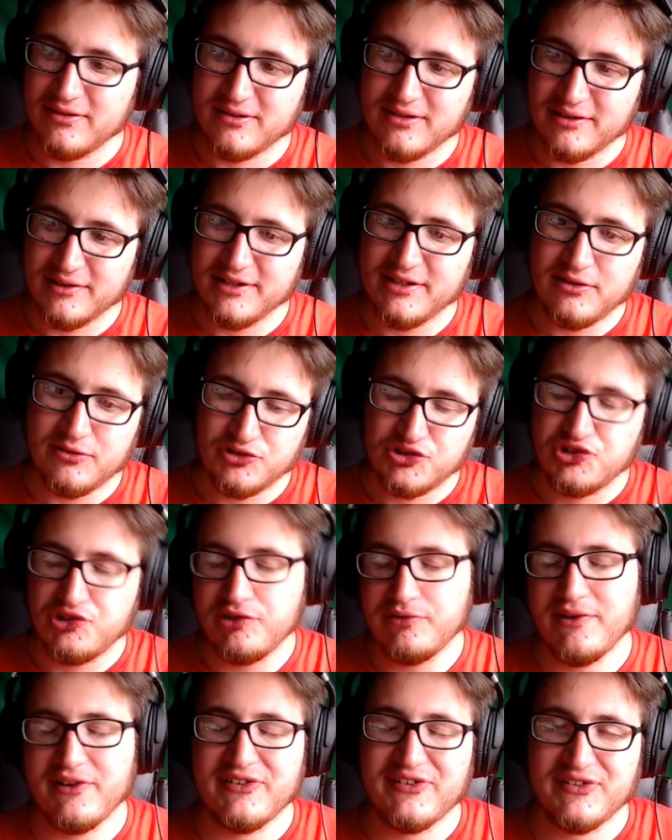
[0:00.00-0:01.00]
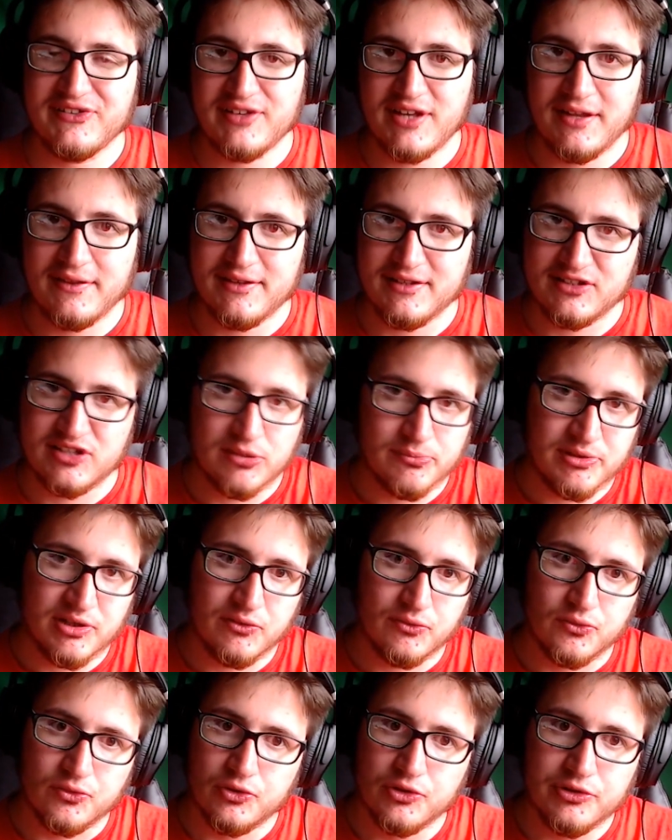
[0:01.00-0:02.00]
the legal street racing side I think could be a
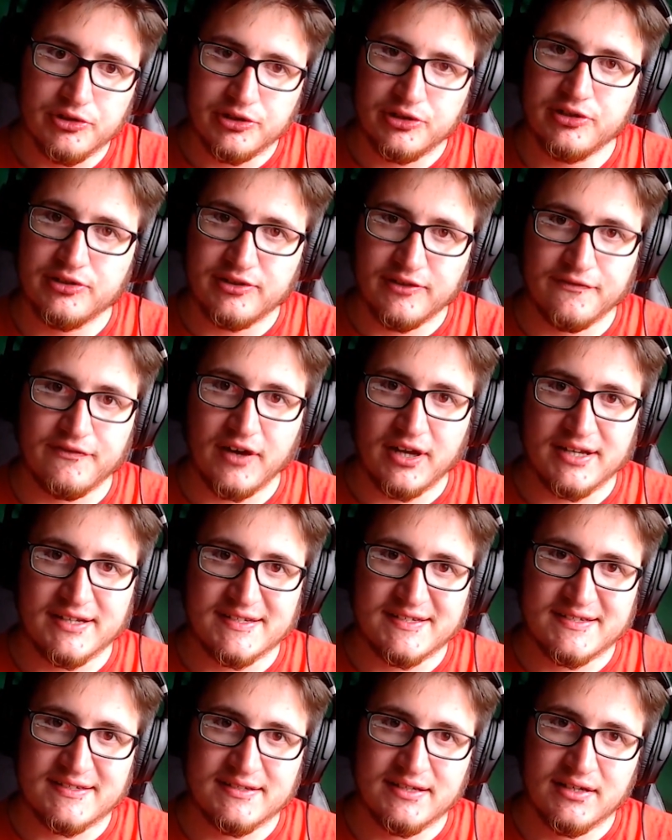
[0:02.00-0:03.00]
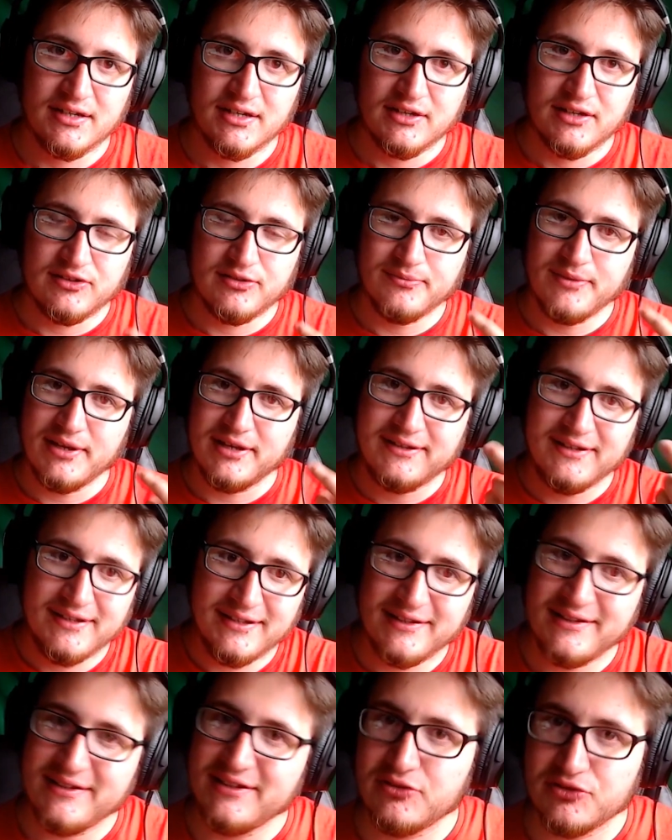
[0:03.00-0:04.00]
really good device to make the
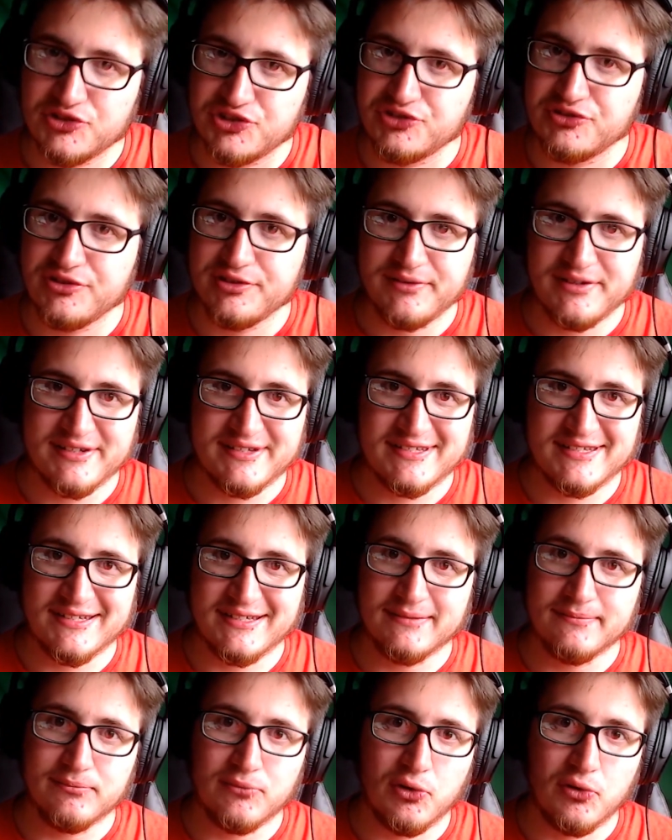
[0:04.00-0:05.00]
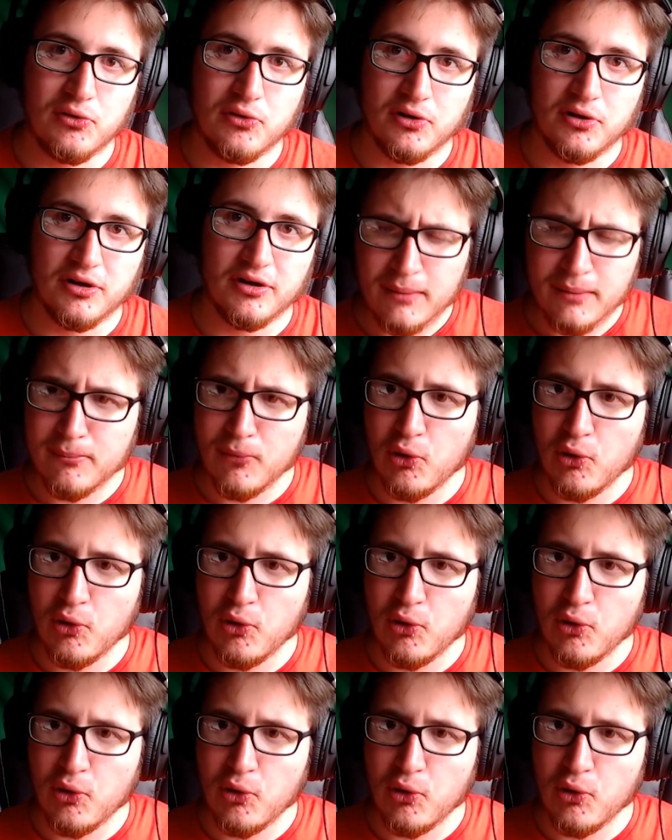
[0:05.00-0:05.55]
illegal street racing more